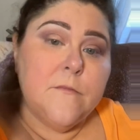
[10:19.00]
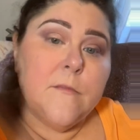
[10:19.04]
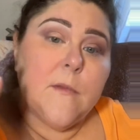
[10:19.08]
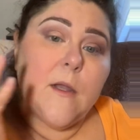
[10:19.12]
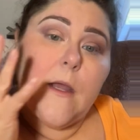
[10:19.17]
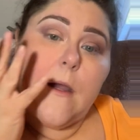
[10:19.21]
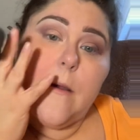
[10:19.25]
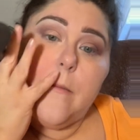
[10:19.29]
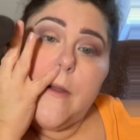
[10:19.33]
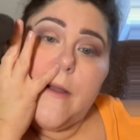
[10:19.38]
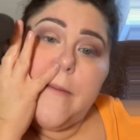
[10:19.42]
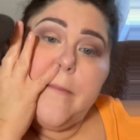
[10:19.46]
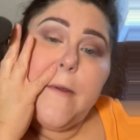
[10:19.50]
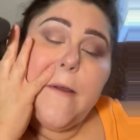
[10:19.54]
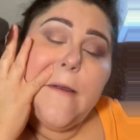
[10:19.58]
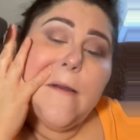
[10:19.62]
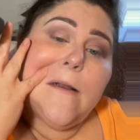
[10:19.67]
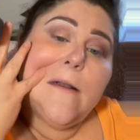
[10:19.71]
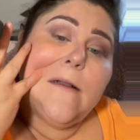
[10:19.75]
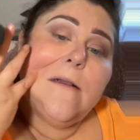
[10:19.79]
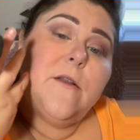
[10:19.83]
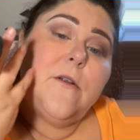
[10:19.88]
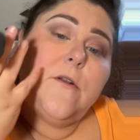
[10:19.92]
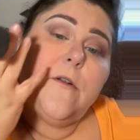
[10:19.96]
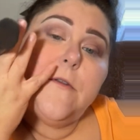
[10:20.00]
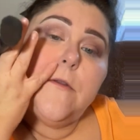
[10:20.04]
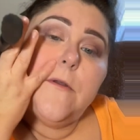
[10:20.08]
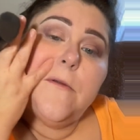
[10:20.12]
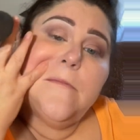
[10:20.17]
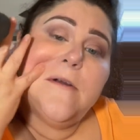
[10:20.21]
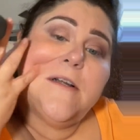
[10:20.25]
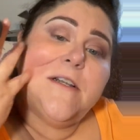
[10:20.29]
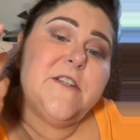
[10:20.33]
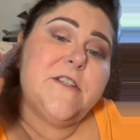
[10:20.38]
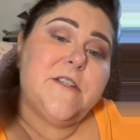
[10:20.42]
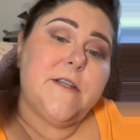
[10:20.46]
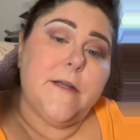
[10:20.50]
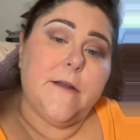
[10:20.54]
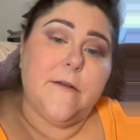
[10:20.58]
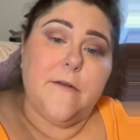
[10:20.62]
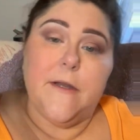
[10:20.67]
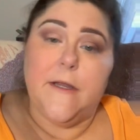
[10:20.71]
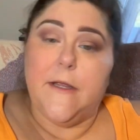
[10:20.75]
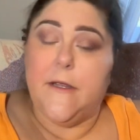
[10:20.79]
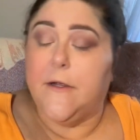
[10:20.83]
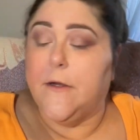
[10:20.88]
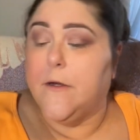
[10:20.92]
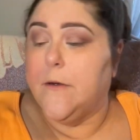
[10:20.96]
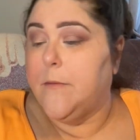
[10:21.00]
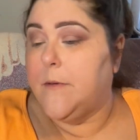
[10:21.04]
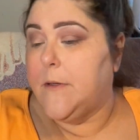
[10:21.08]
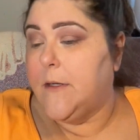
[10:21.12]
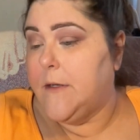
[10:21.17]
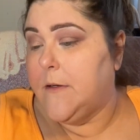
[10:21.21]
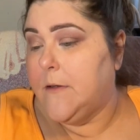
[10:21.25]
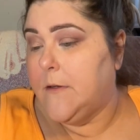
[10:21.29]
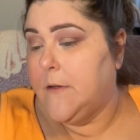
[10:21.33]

I maybe got a little too much down here, but